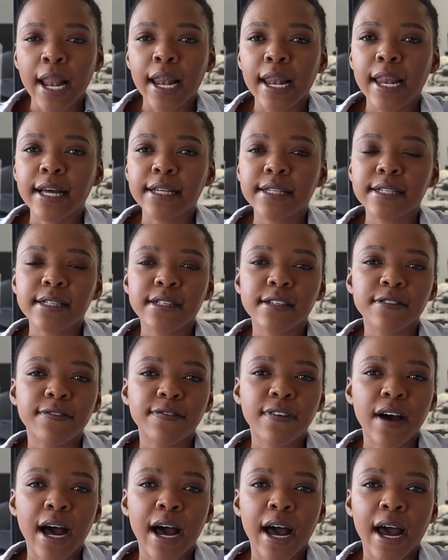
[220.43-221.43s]
Let's
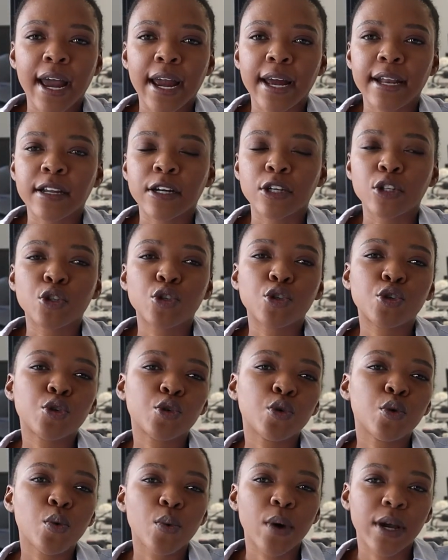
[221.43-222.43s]
define
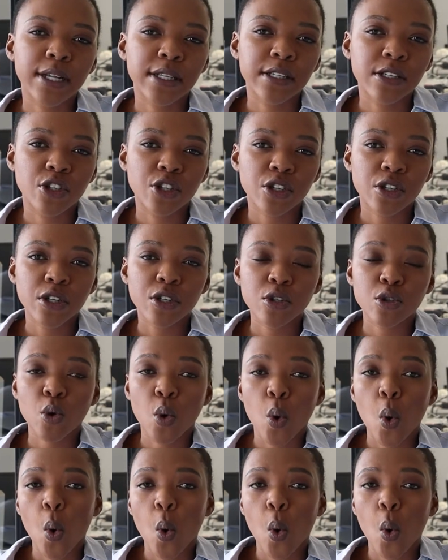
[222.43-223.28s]
two integers